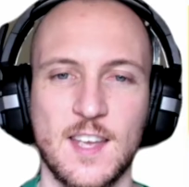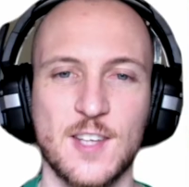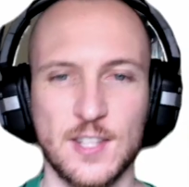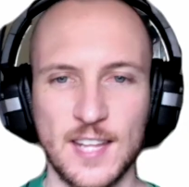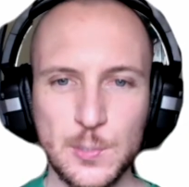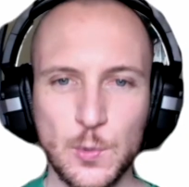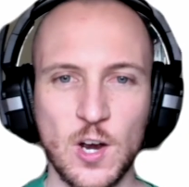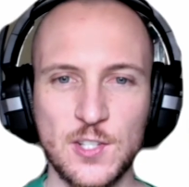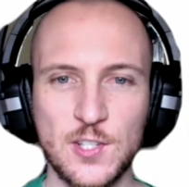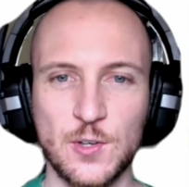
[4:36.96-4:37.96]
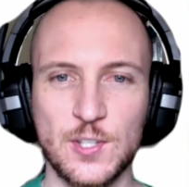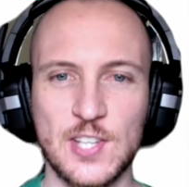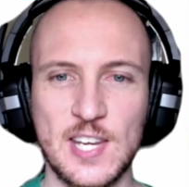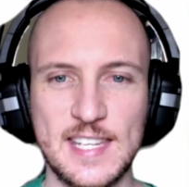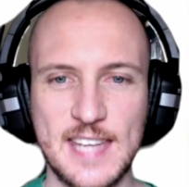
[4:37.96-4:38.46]
So that's where I sort of
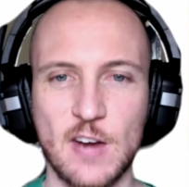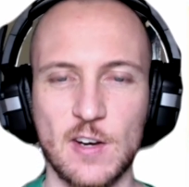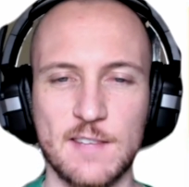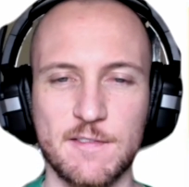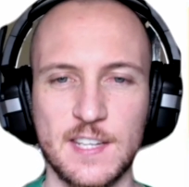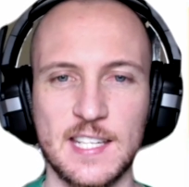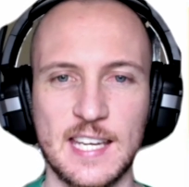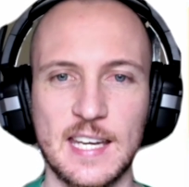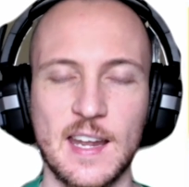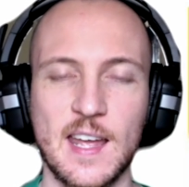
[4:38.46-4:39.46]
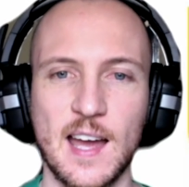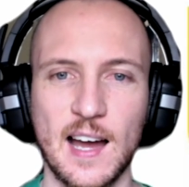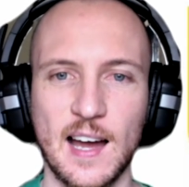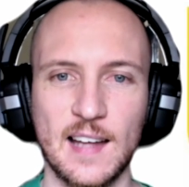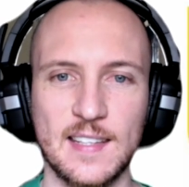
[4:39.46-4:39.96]
see Kerry fitting
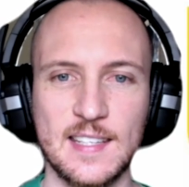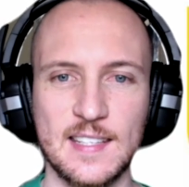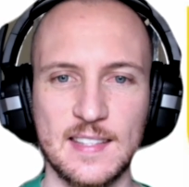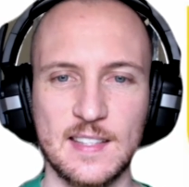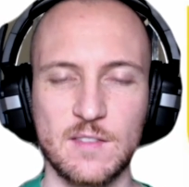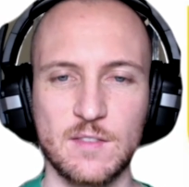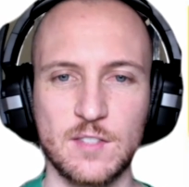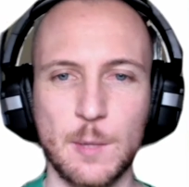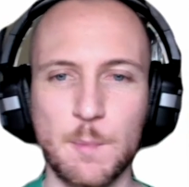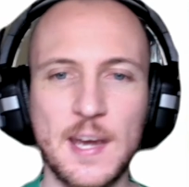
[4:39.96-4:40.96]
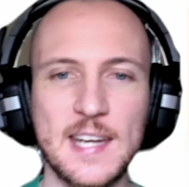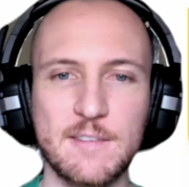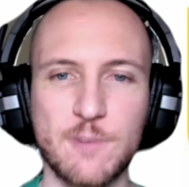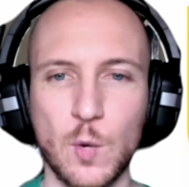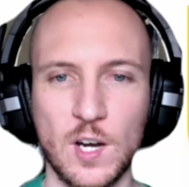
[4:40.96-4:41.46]
in competing
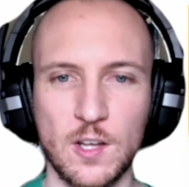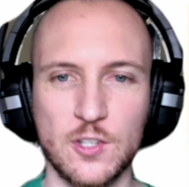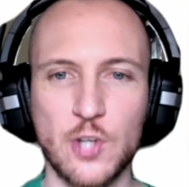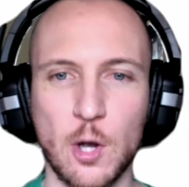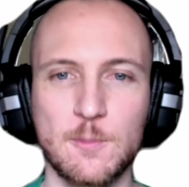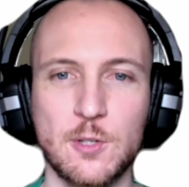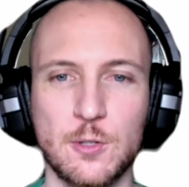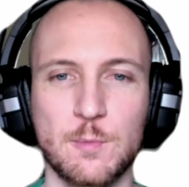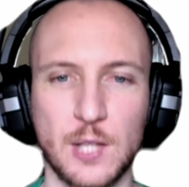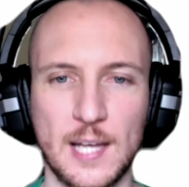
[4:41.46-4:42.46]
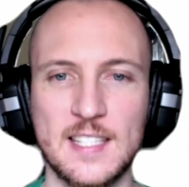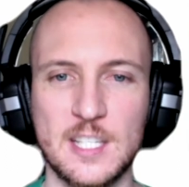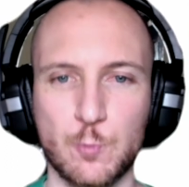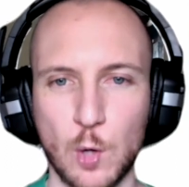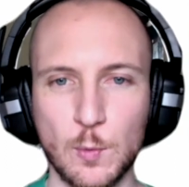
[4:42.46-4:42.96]
for one of those top 2
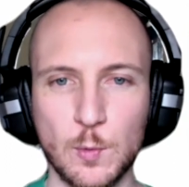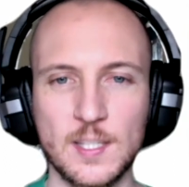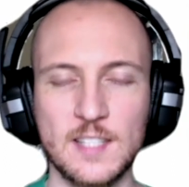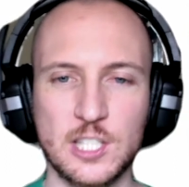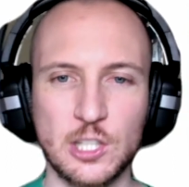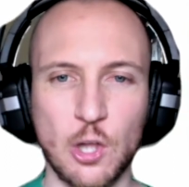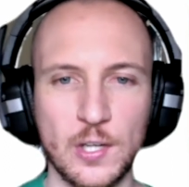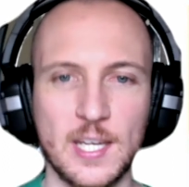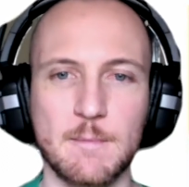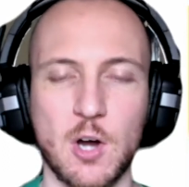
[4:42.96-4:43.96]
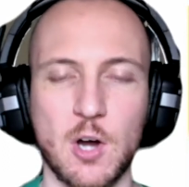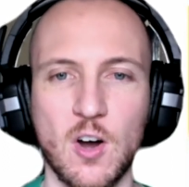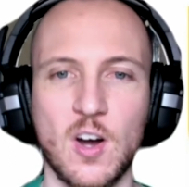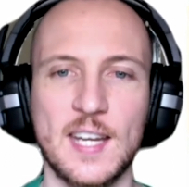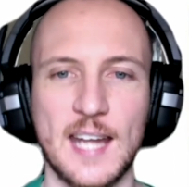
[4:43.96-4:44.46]
places, probably slotting in
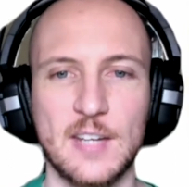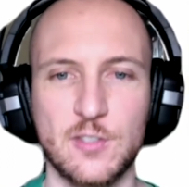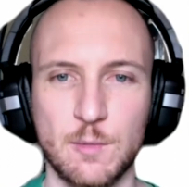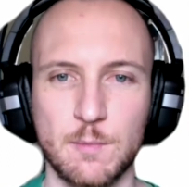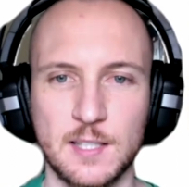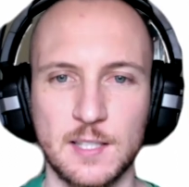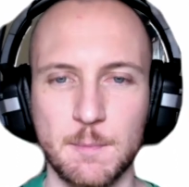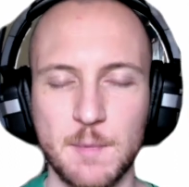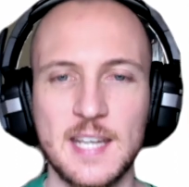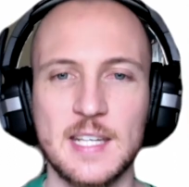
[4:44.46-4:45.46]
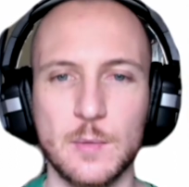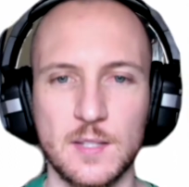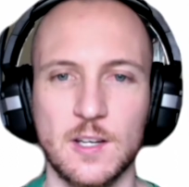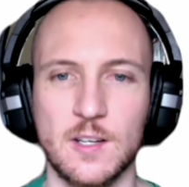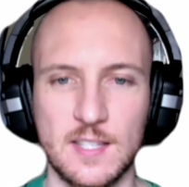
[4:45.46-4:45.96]
behind Antrim, but competing
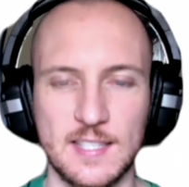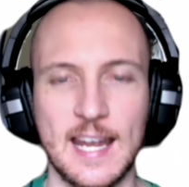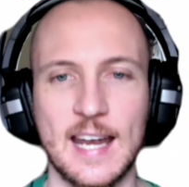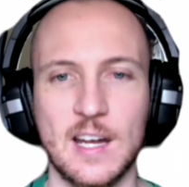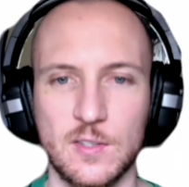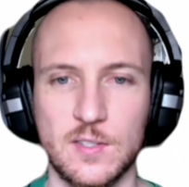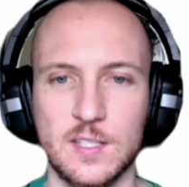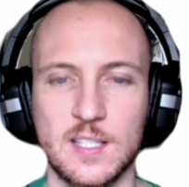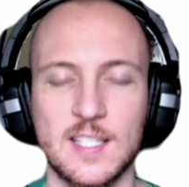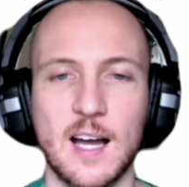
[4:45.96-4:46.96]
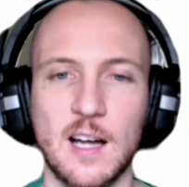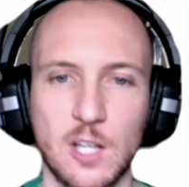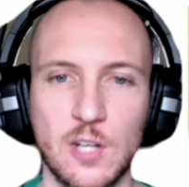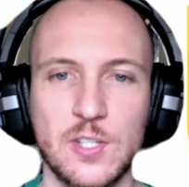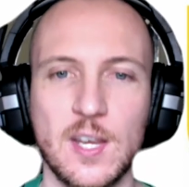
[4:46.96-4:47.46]
with, your Downs and your
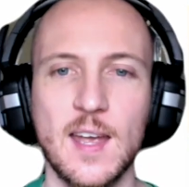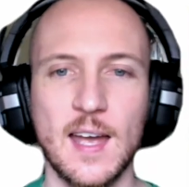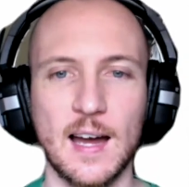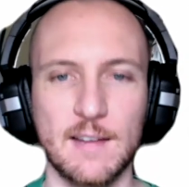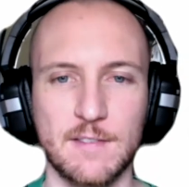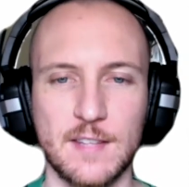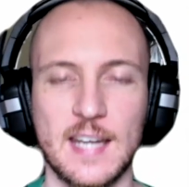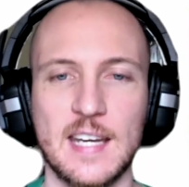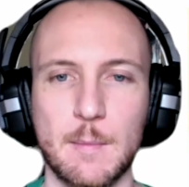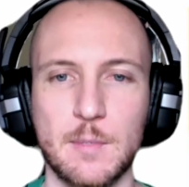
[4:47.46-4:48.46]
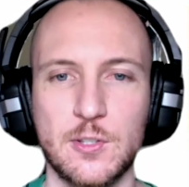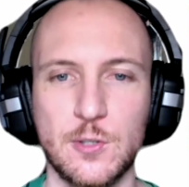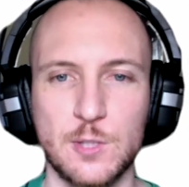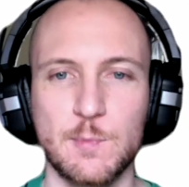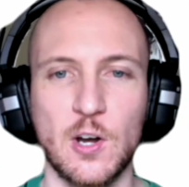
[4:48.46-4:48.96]
Carlos for that number
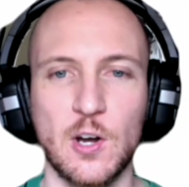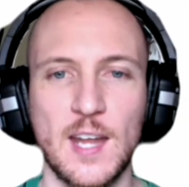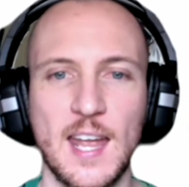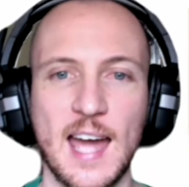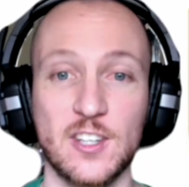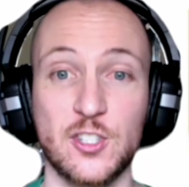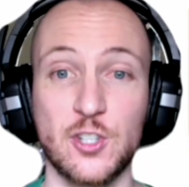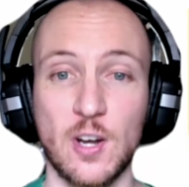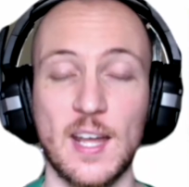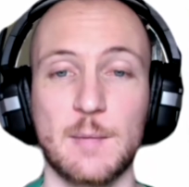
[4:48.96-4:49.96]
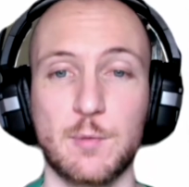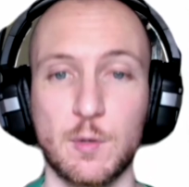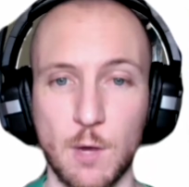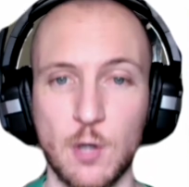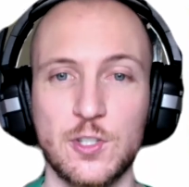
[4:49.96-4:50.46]
2 spot, and a shot at a
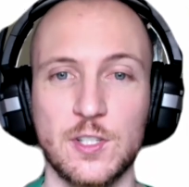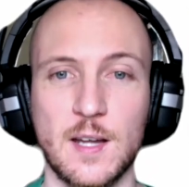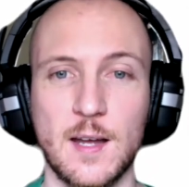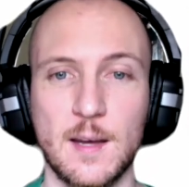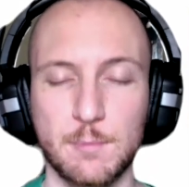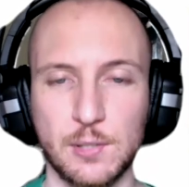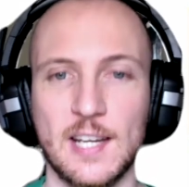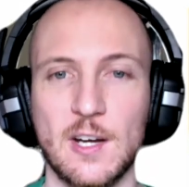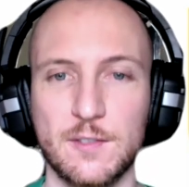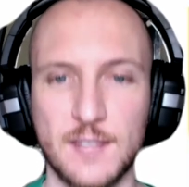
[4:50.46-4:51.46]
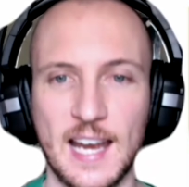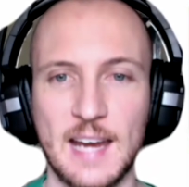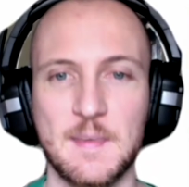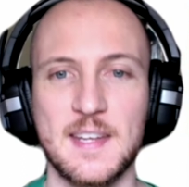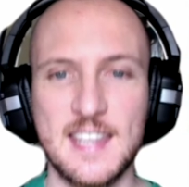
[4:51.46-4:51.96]
promotion playoff
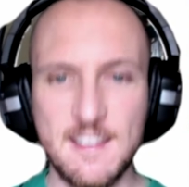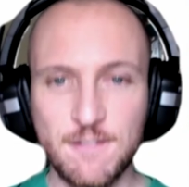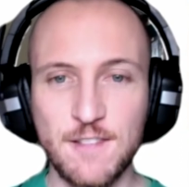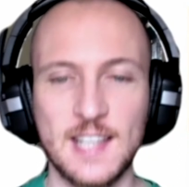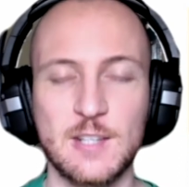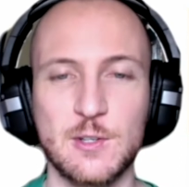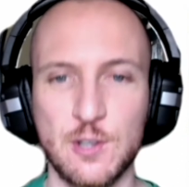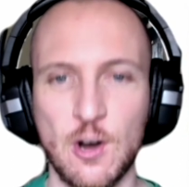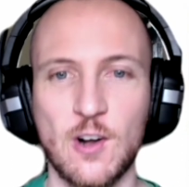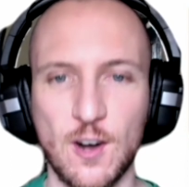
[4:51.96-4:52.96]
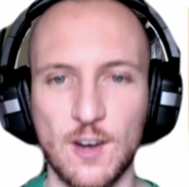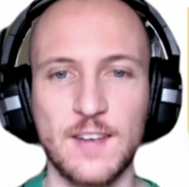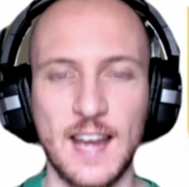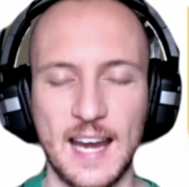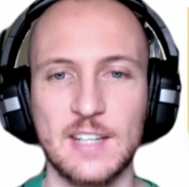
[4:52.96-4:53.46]
game if they could knock off
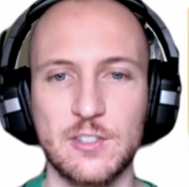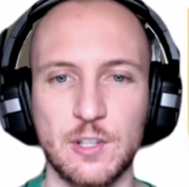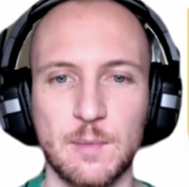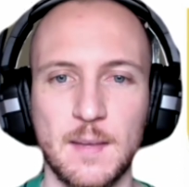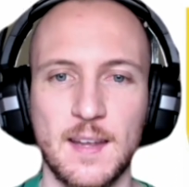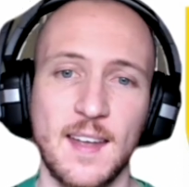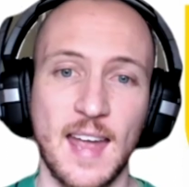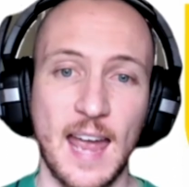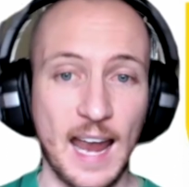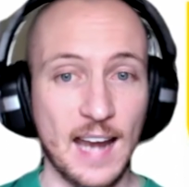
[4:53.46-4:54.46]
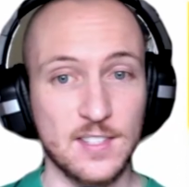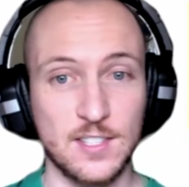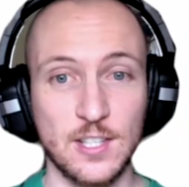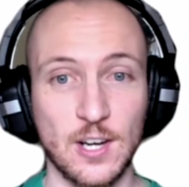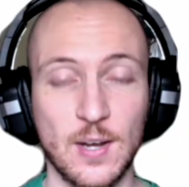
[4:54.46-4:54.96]
Antrim, and,
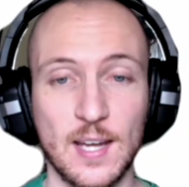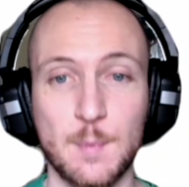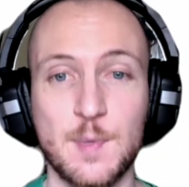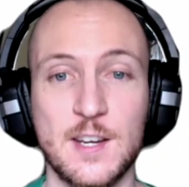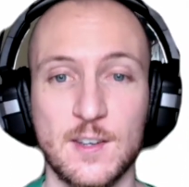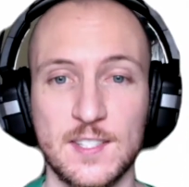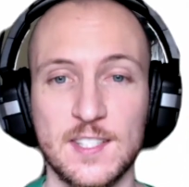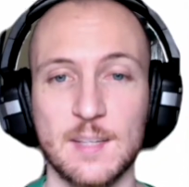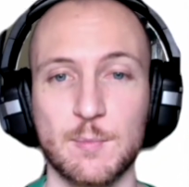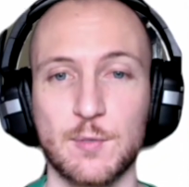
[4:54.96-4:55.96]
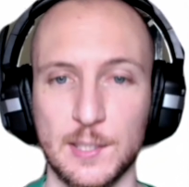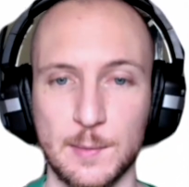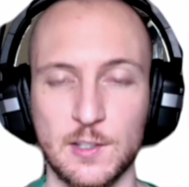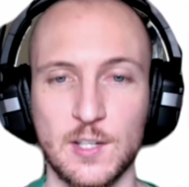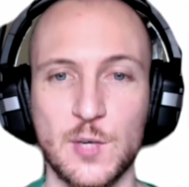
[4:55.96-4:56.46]
an appearance in a
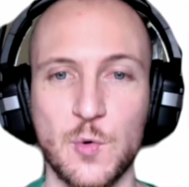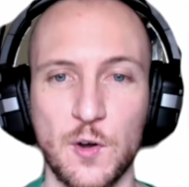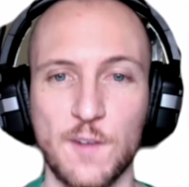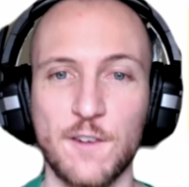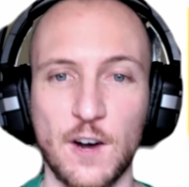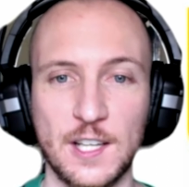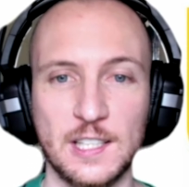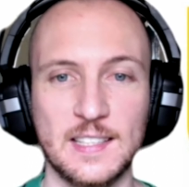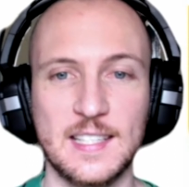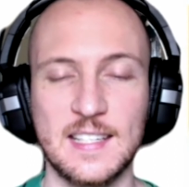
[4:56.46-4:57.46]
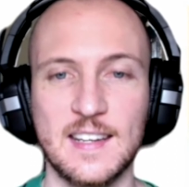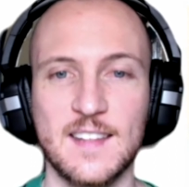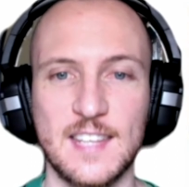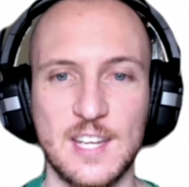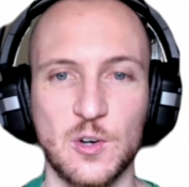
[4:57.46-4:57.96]
preliminary quarterfinal in
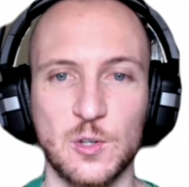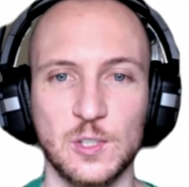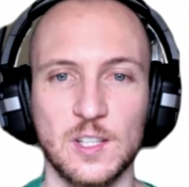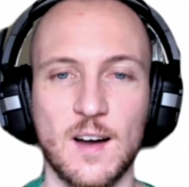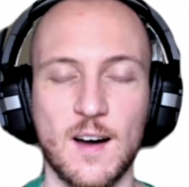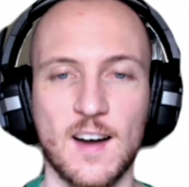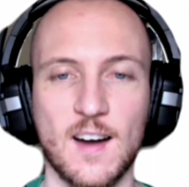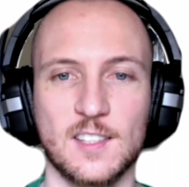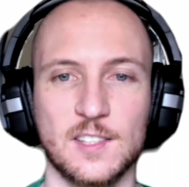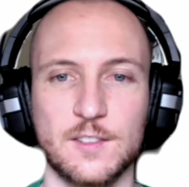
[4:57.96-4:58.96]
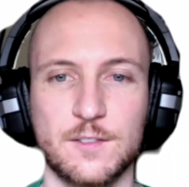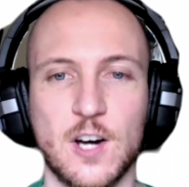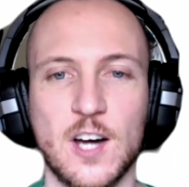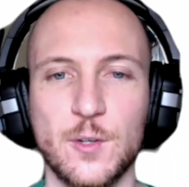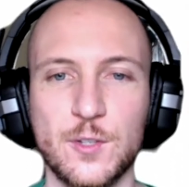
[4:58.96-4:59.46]
the All-Ireland
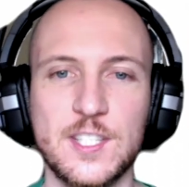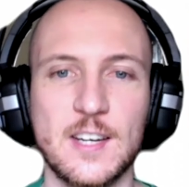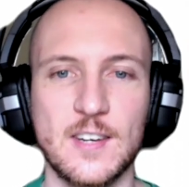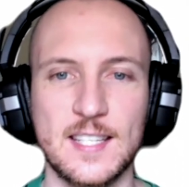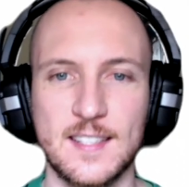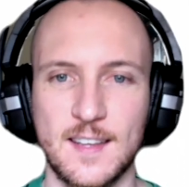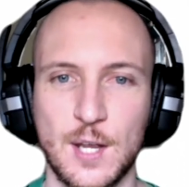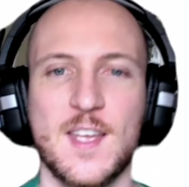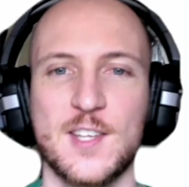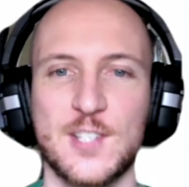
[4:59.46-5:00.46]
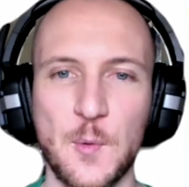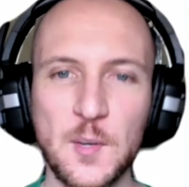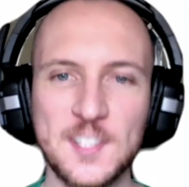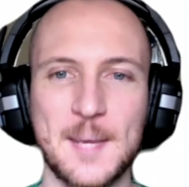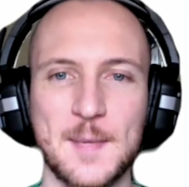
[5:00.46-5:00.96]
Finals series. So
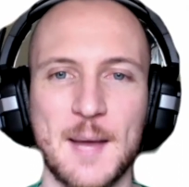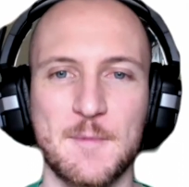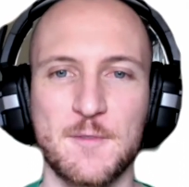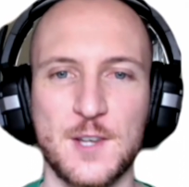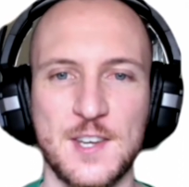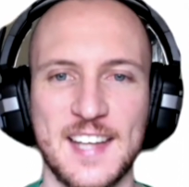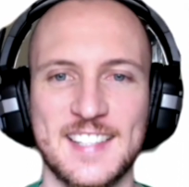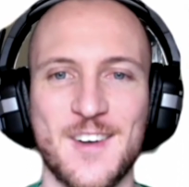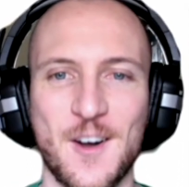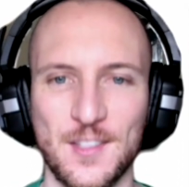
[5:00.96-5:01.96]
what's coming up for you next on the